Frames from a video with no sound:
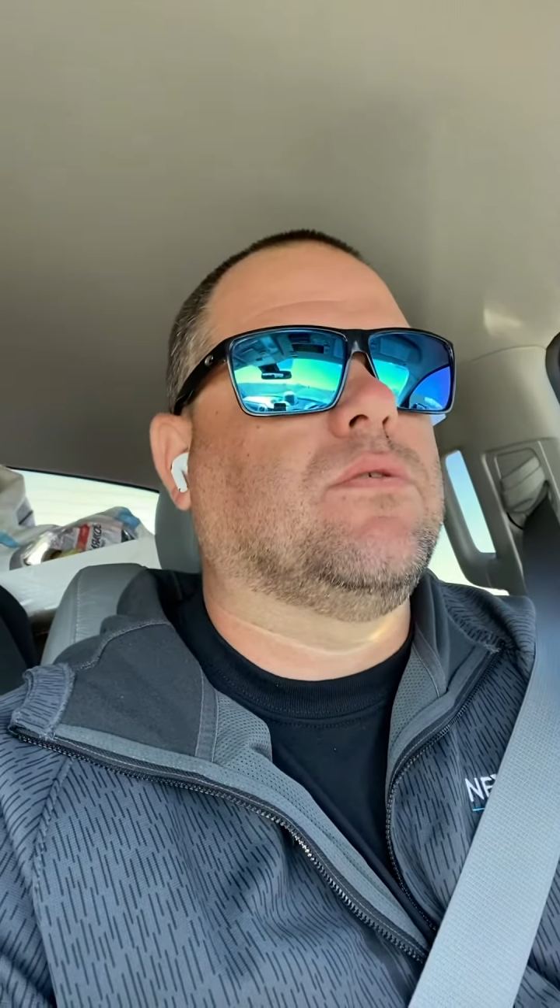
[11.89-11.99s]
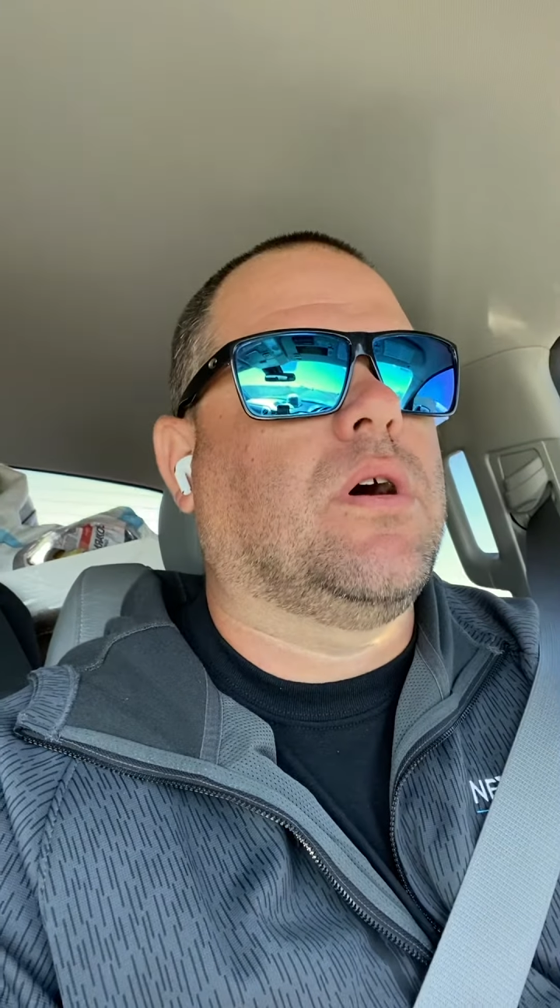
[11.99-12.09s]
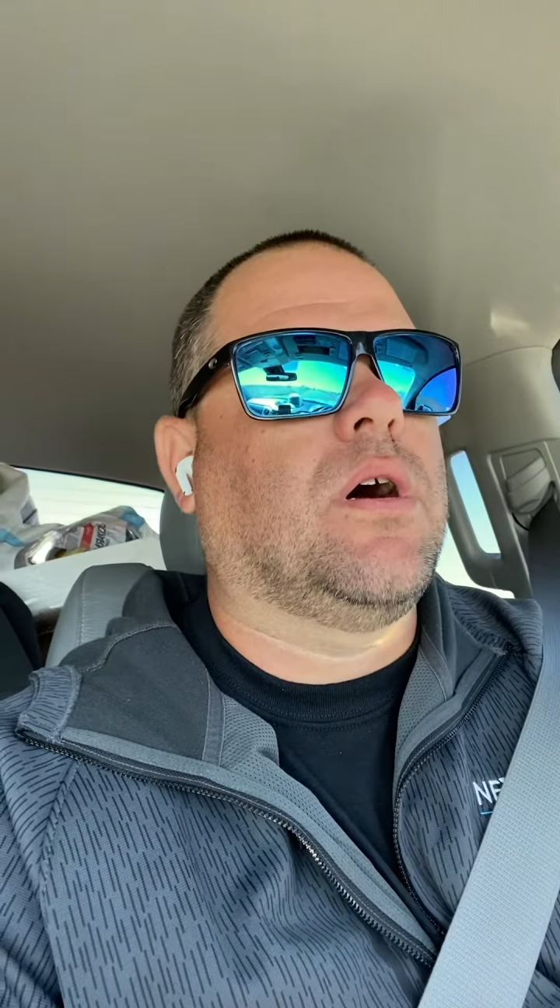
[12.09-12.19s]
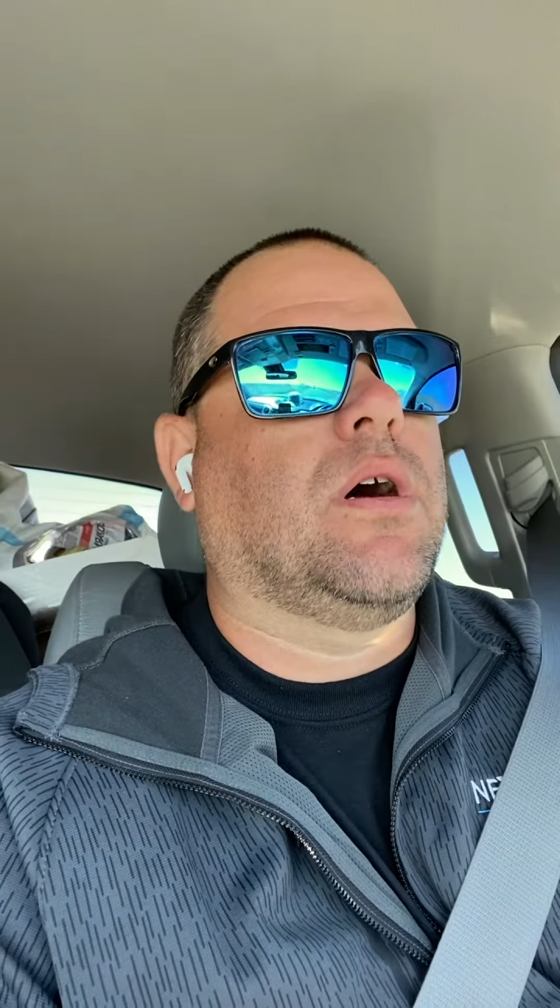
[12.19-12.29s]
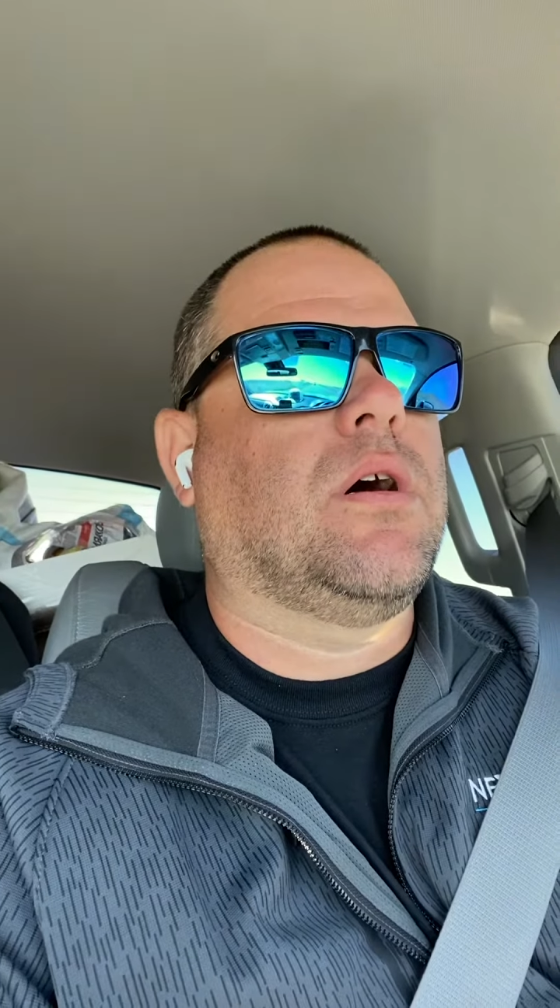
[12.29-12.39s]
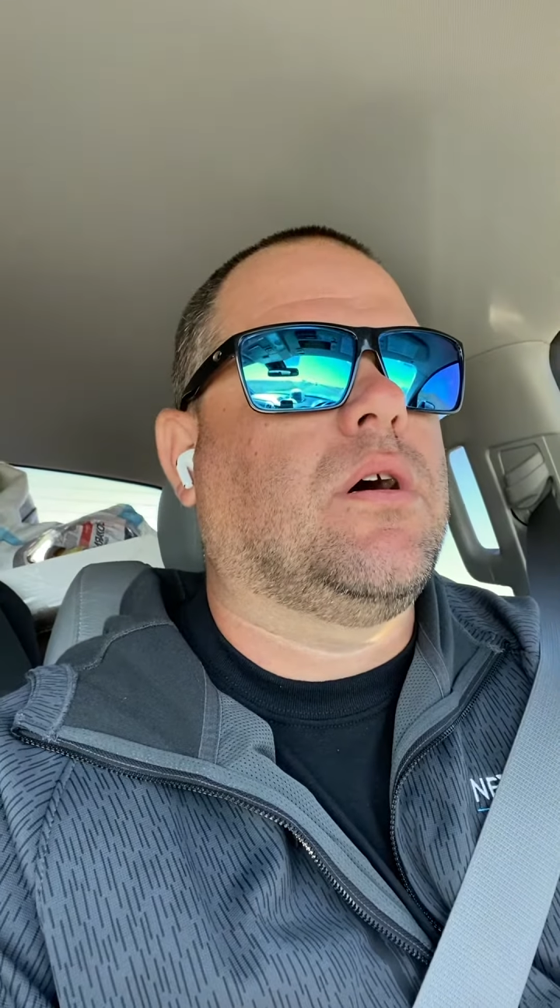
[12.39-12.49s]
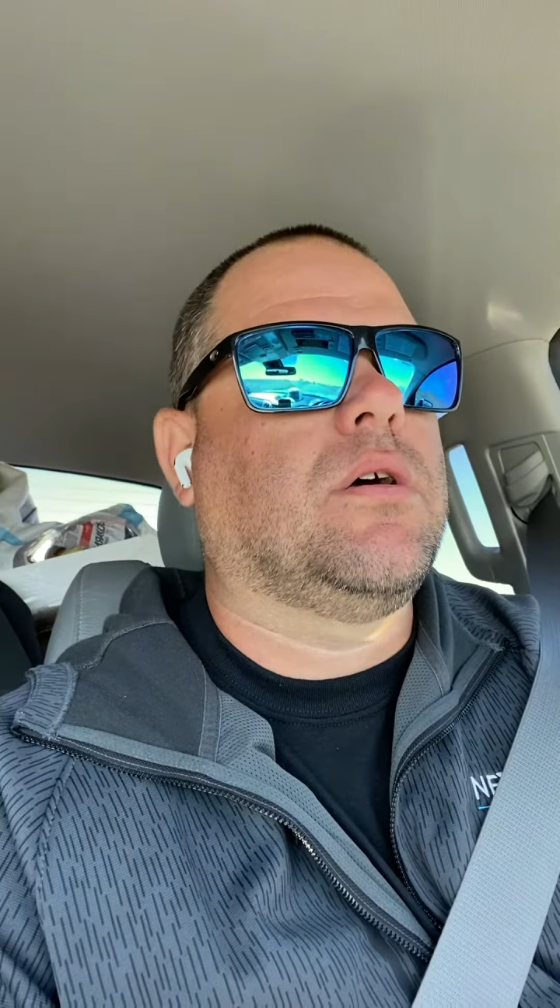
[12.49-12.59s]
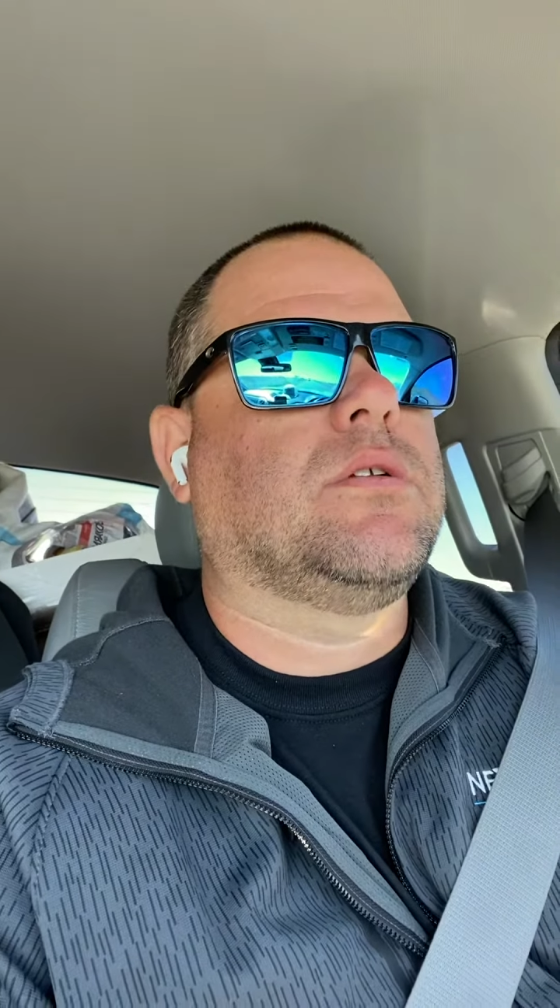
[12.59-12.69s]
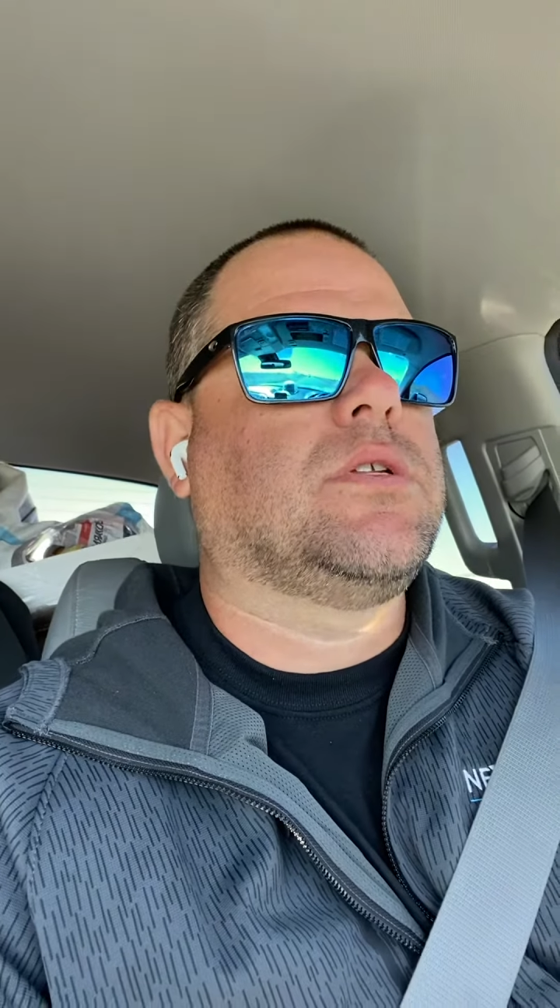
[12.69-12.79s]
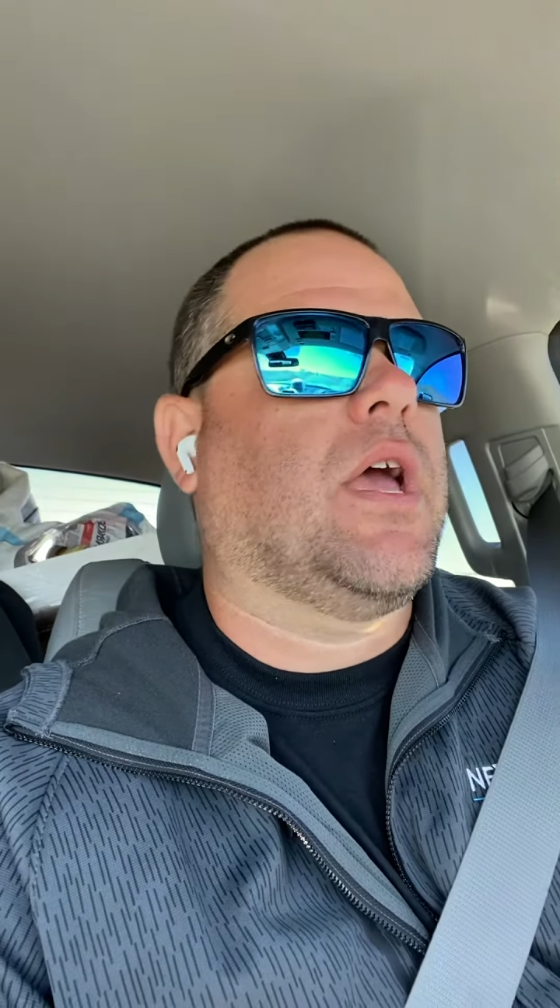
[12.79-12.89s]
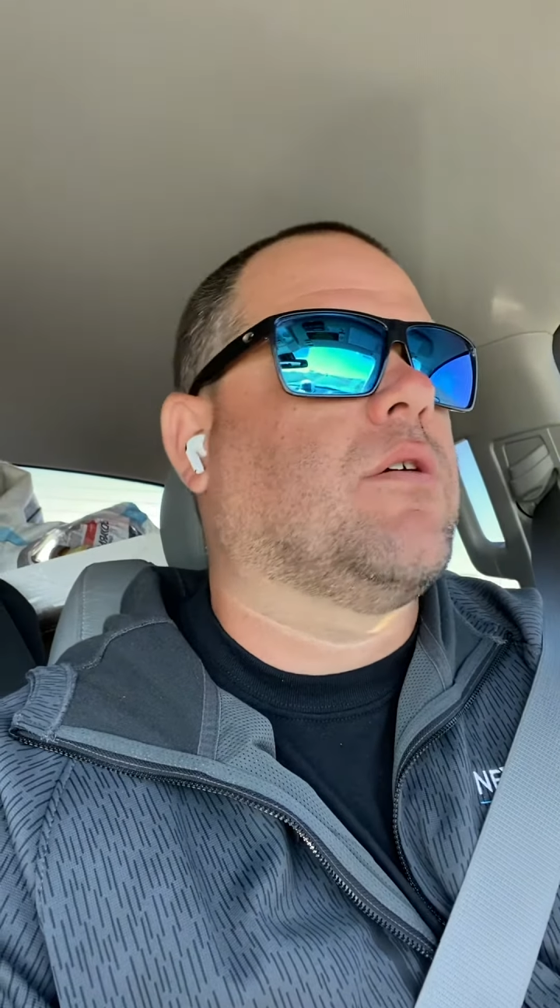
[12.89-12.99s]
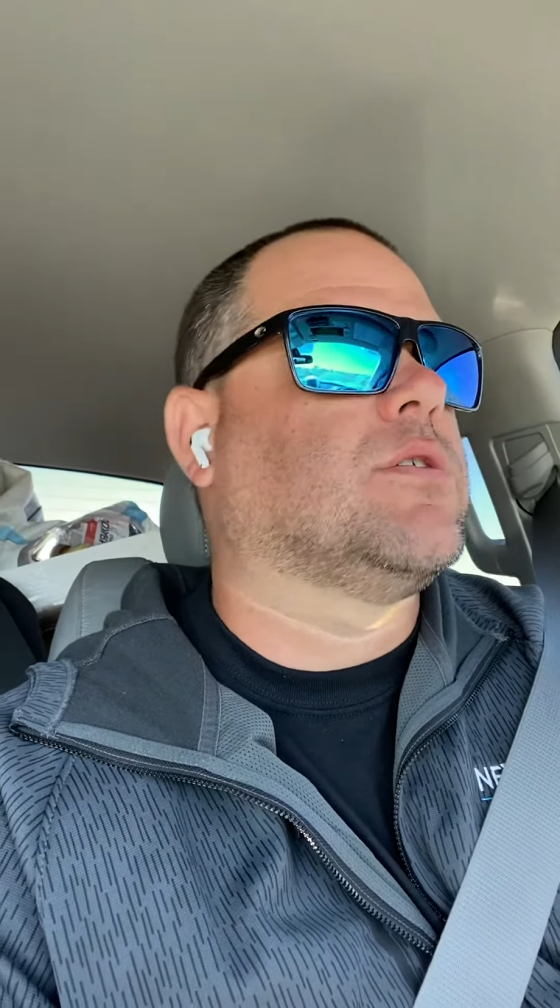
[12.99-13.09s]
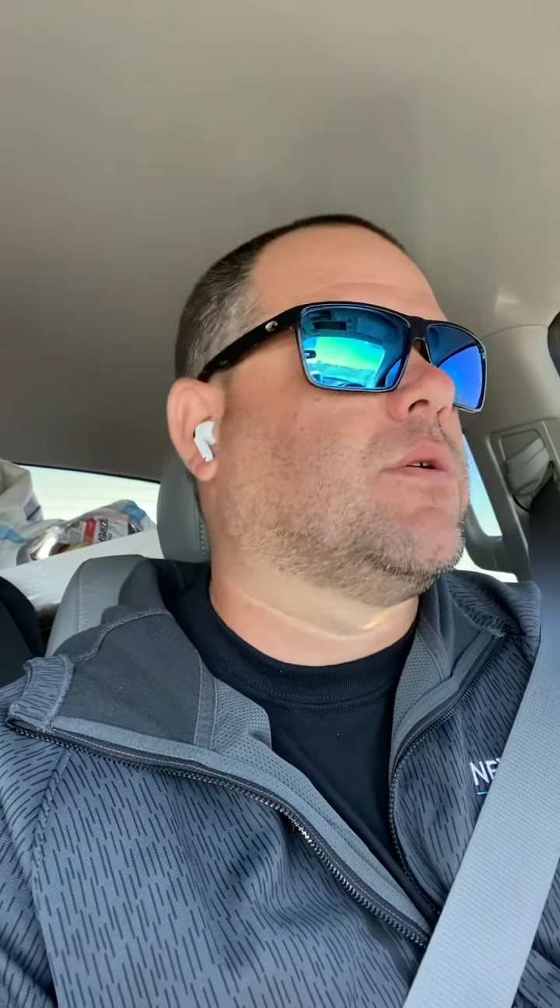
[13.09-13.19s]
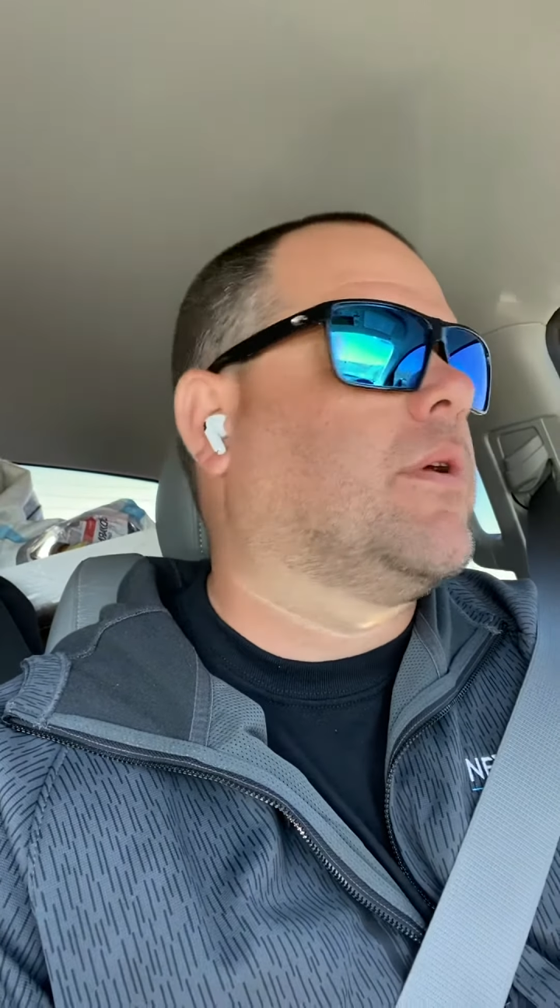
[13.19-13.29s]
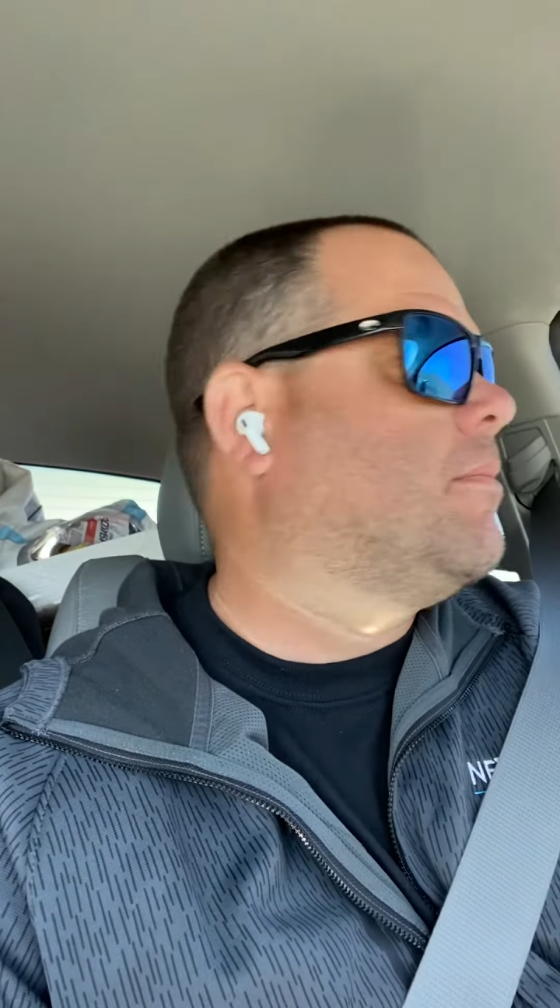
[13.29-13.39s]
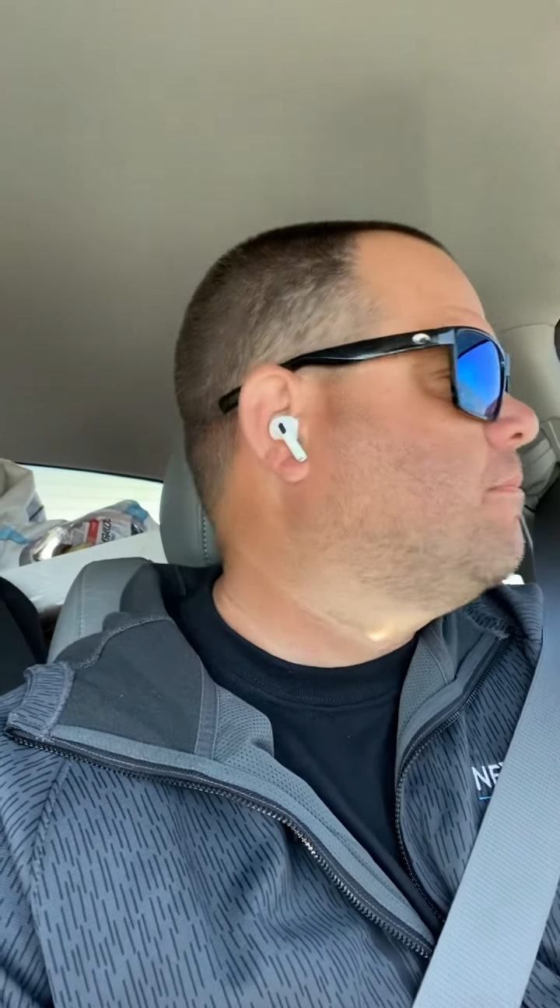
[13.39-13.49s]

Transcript: uh, to Arizona.